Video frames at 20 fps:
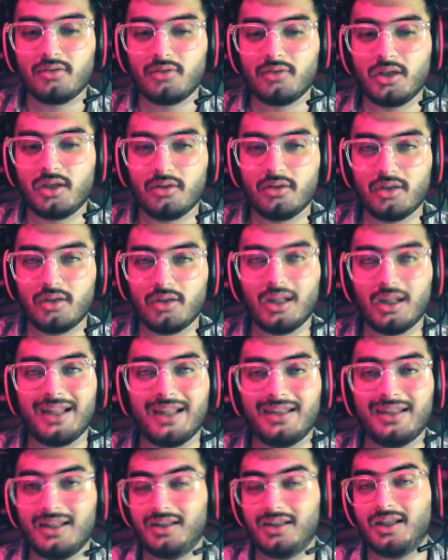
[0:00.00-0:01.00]

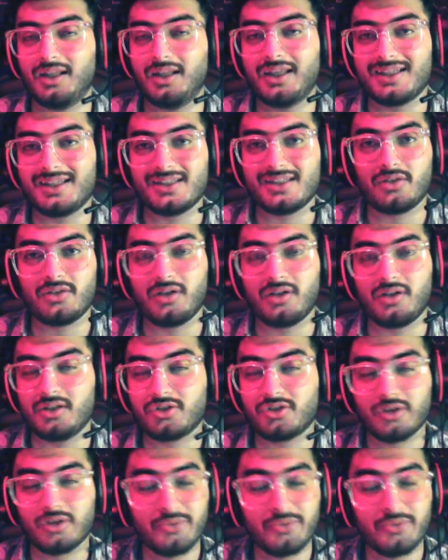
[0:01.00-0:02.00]
The link is there in
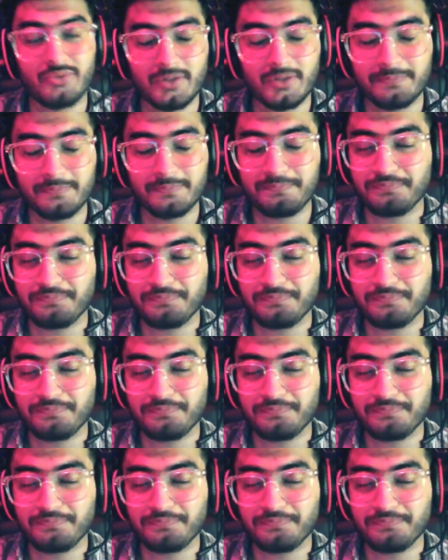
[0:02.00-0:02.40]
description,